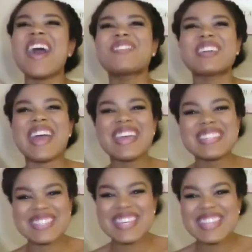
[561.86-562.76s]
When
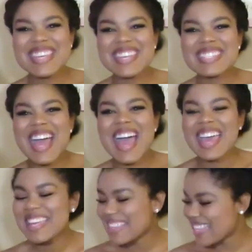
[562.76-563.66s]
I see these,
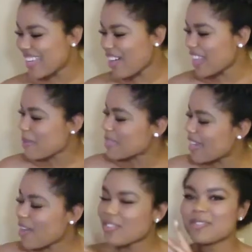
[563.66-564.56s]
I think, are they upside
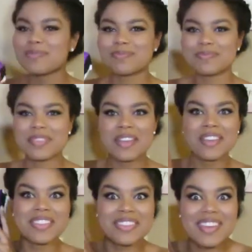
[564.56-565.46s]
down?
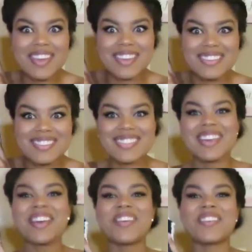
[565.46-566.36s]
These.
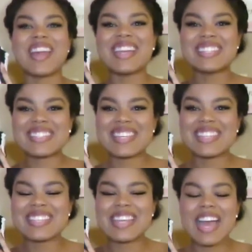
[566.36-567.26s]
When I see
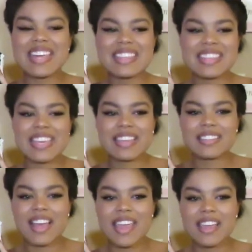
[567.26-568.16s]
these, I think
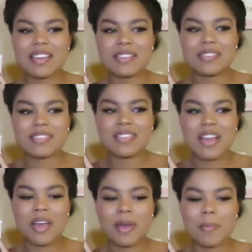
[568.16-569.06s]
like
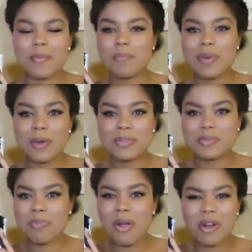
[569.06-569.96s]

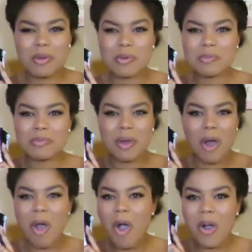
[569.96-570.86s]
postpartum
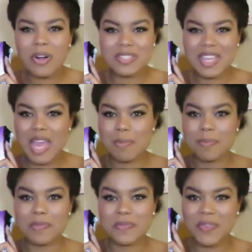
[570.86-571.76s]
haul type
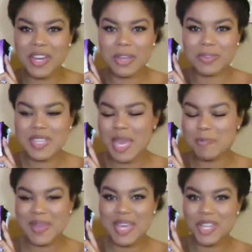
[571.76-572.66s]
video
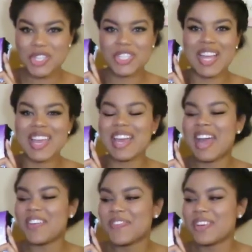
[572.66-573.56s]
type-ish. Like,
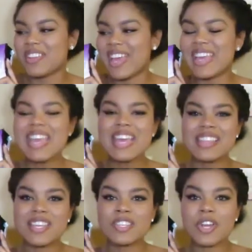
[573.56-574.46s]
I feel like
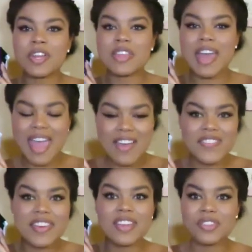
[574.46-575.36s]
these are the
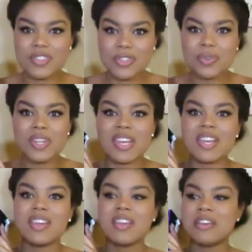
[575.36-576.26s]
heavy
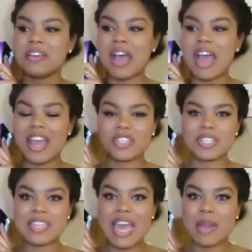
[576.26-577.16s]
duty, I
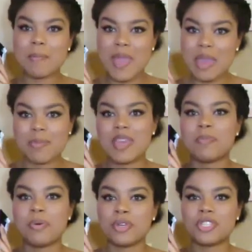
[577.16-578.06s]
just had a
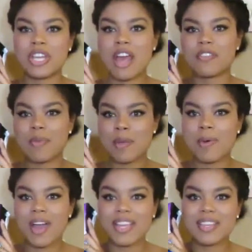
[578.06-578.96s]
baby, pushed it out of my
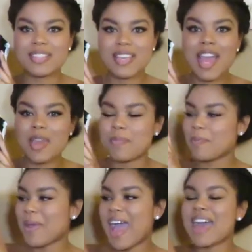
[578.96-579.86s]
body type
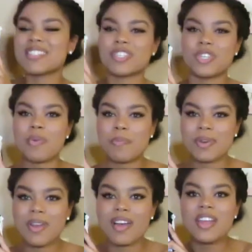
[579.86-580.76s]
pads that you would
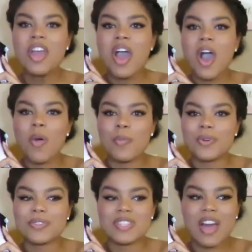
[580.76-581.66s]
put on,
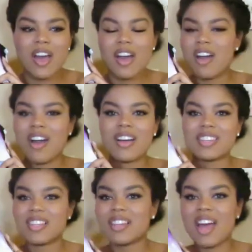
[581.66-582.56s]
almost
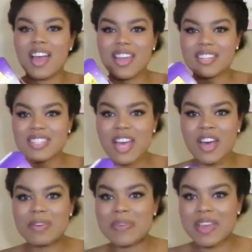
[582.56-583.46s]
on the lines
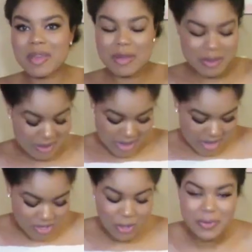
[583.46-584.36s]
of a
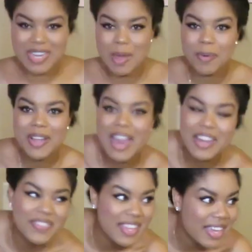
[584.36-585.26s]
adult diaper
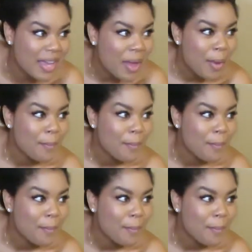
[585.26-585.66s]
kind of thing.